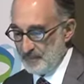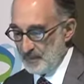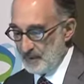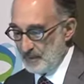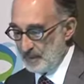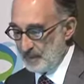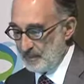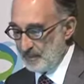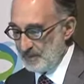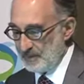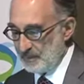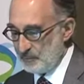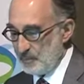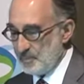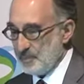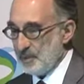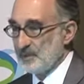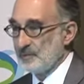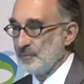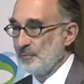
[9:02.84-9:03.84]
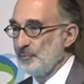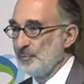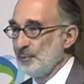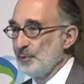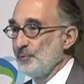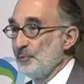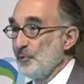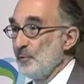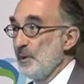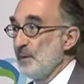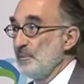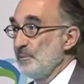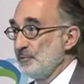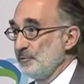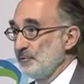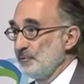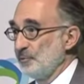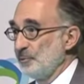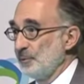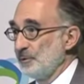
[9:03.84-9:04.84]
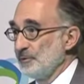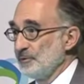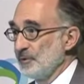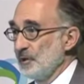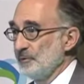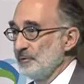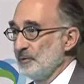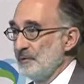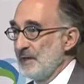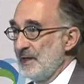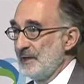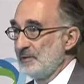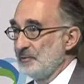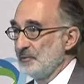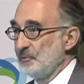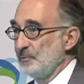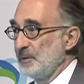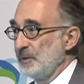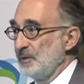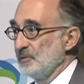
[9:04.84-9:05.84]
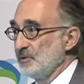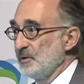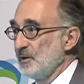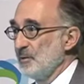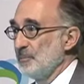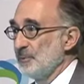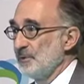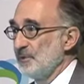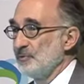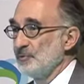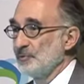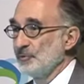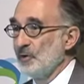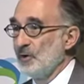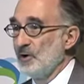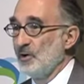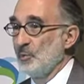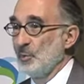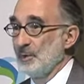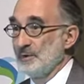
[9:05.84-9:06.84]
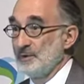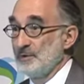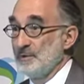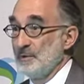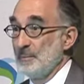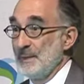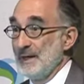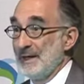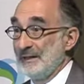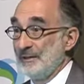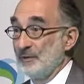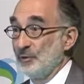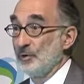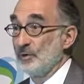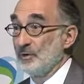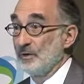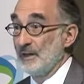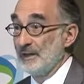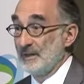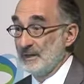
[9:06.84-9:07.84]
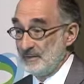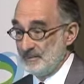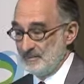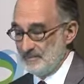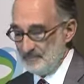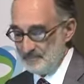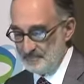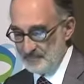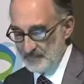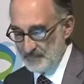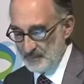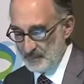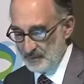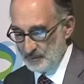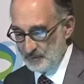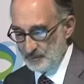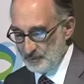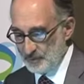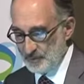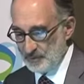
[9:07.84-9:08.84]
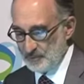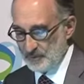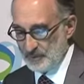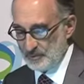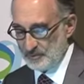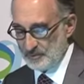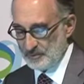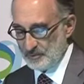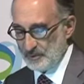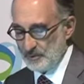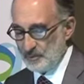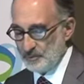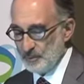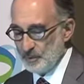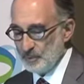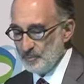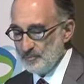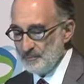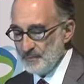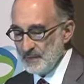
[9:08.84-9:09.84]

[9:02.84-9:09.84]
I think we picked up 3 or 4 members as a result of that, just because companies saw what the demand looked like. It's very, very interesting to do.